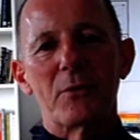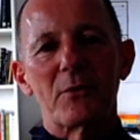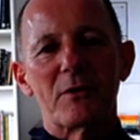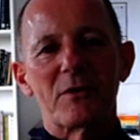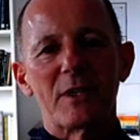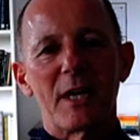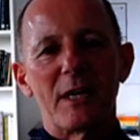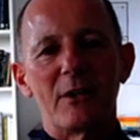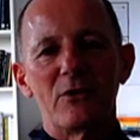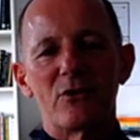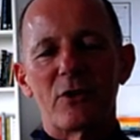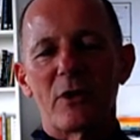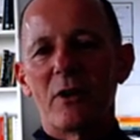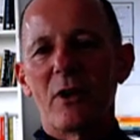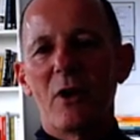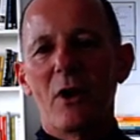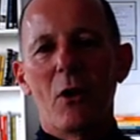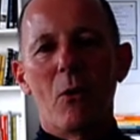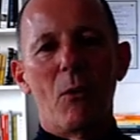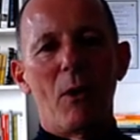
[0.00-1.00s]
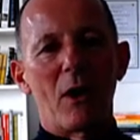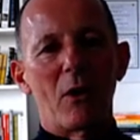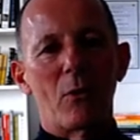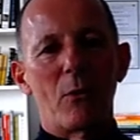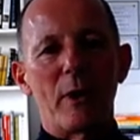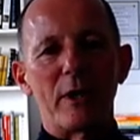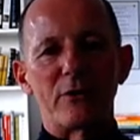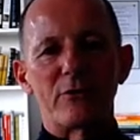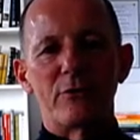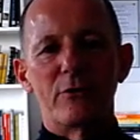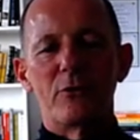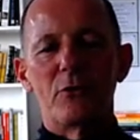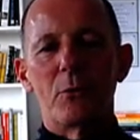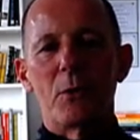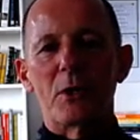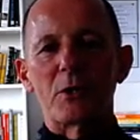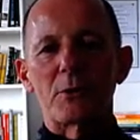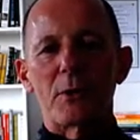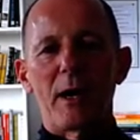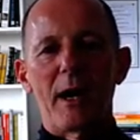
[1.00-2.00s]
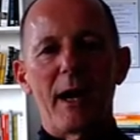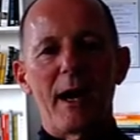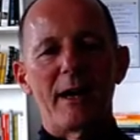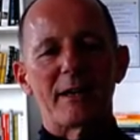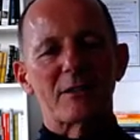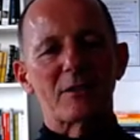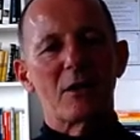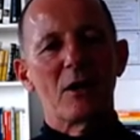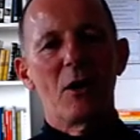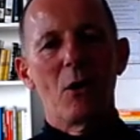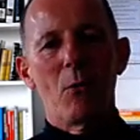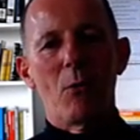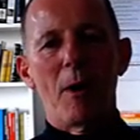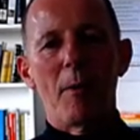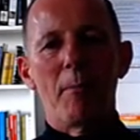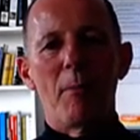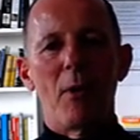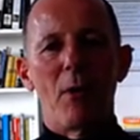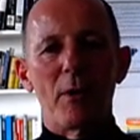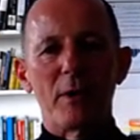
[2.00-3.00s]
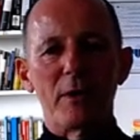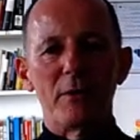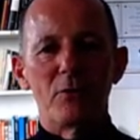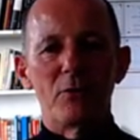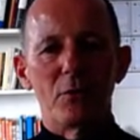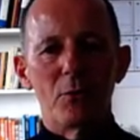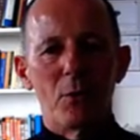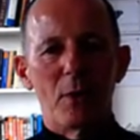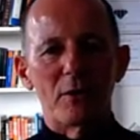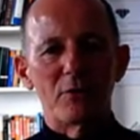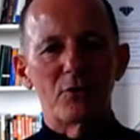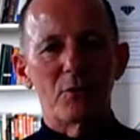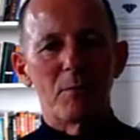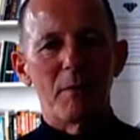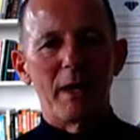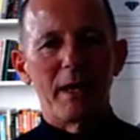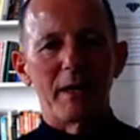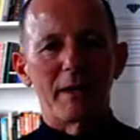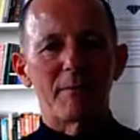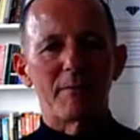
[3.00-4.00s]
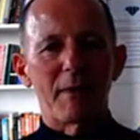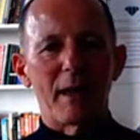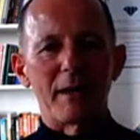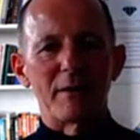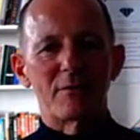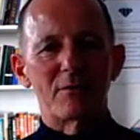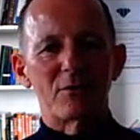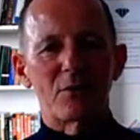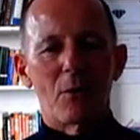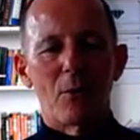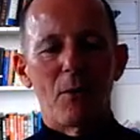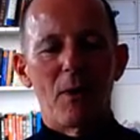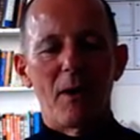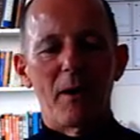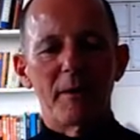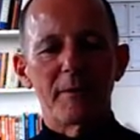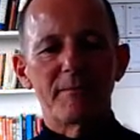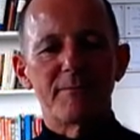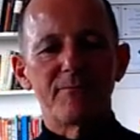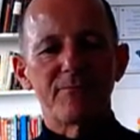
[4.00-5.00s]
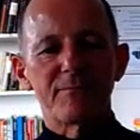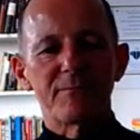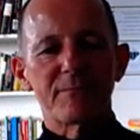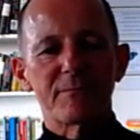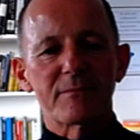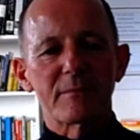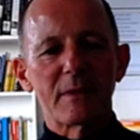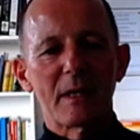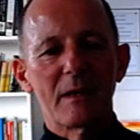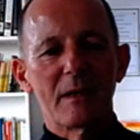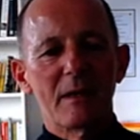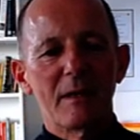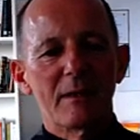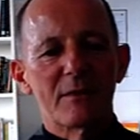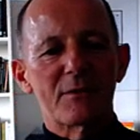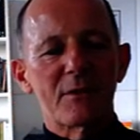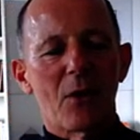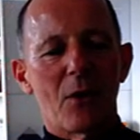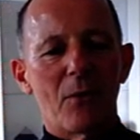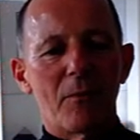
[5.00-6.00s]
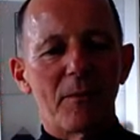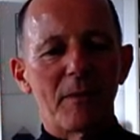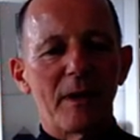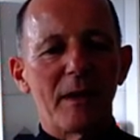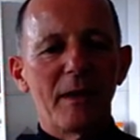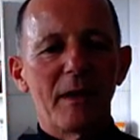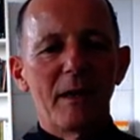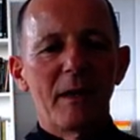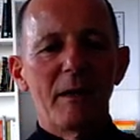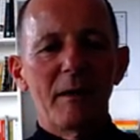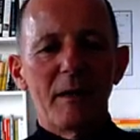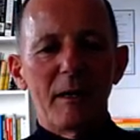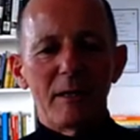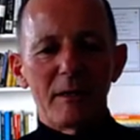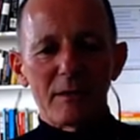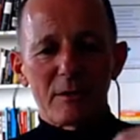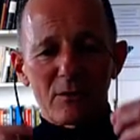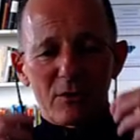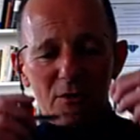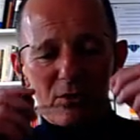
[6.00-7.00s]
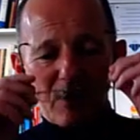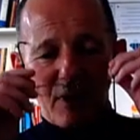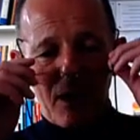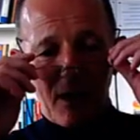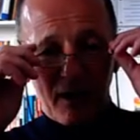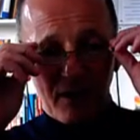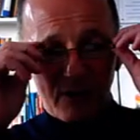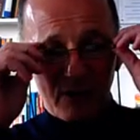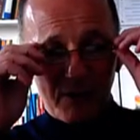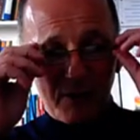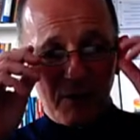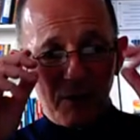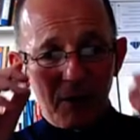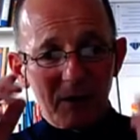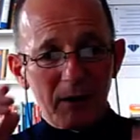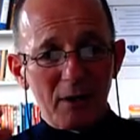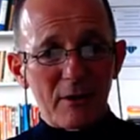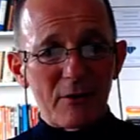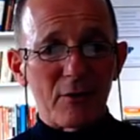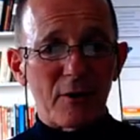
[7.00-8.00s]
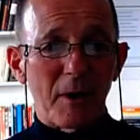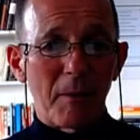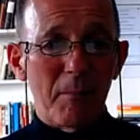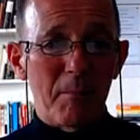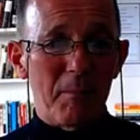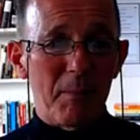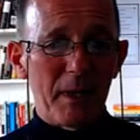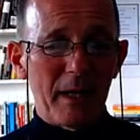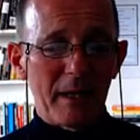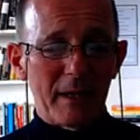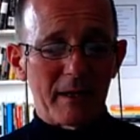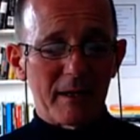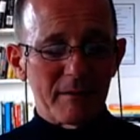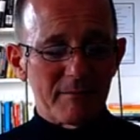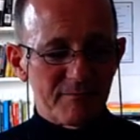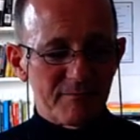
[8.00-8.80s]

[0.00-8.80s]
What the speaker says: attention, what questions you want to ask, what points you want to make, and so on. So, to start, let's look at big.